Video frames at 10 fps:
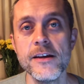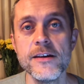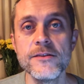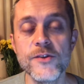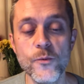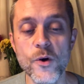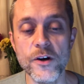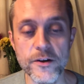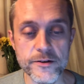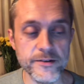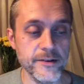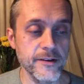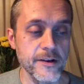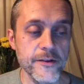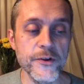It's the workers,
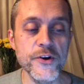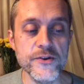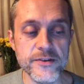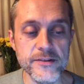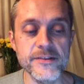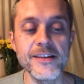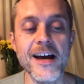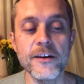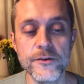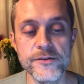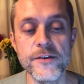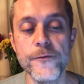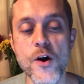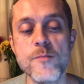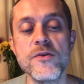the nurses, the doctors, the
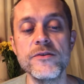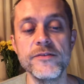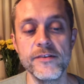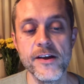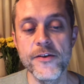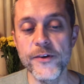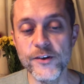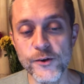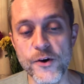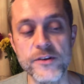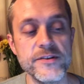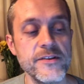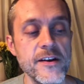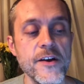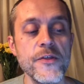farmers, the clerks,
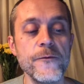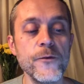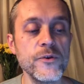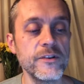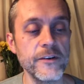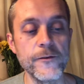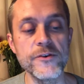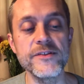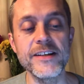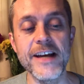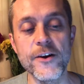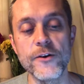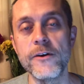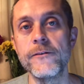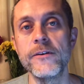the food deliverers, the
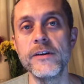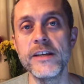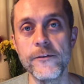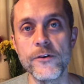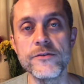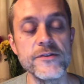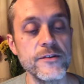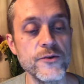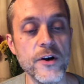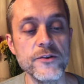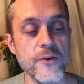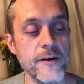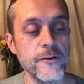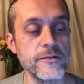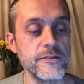caregivers, the truck
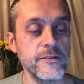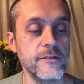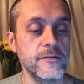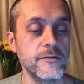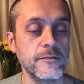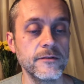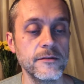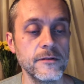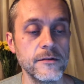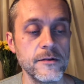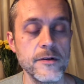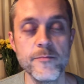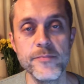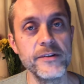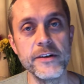drivers.
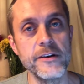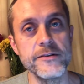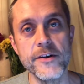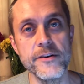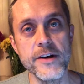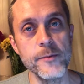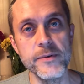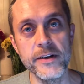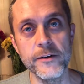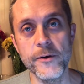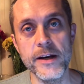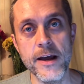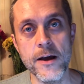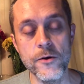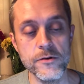Billionaires aren't helping anyone
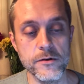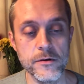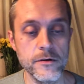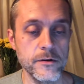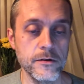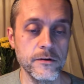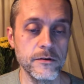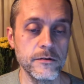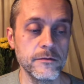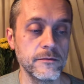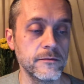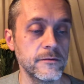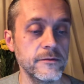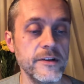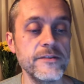now,
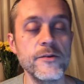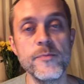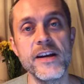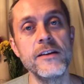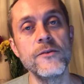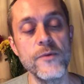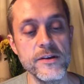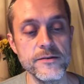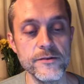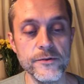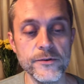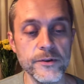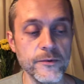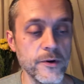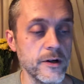unless they're paying the ones who are doing
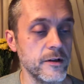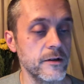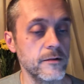the work.